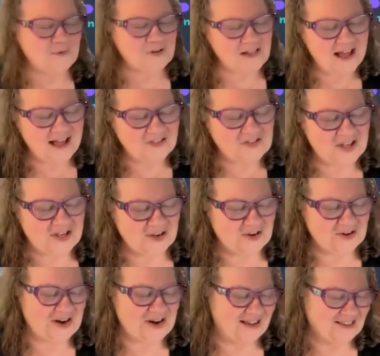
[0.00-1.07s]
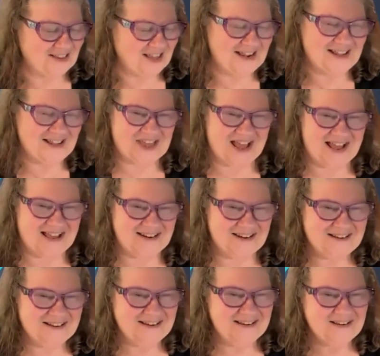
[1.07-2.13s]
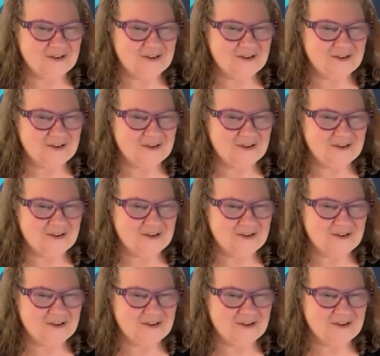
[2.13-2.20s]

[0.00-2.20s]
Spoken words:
I'm glad that you're not like that.